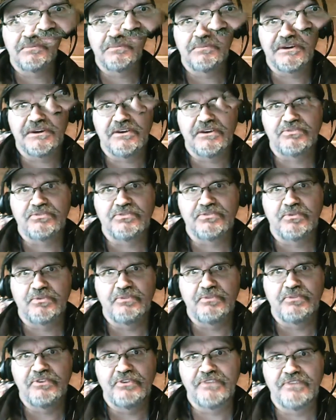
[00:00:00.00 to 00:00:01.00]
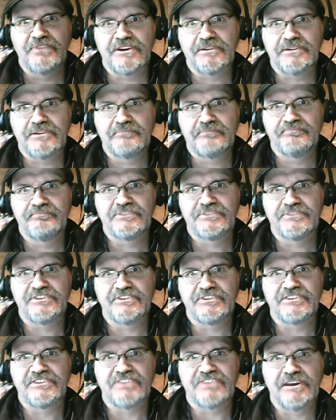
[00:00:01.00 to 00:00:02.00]
"Because we're moving,"
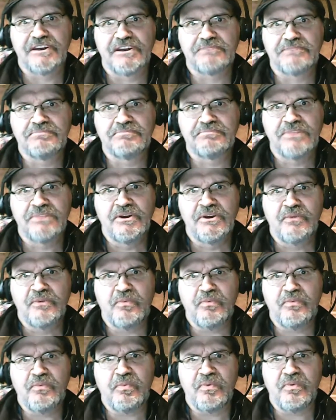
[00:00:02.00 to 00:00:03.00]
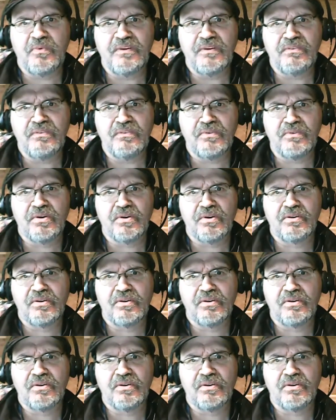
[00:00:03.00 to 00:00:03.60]
she said. "Whoa,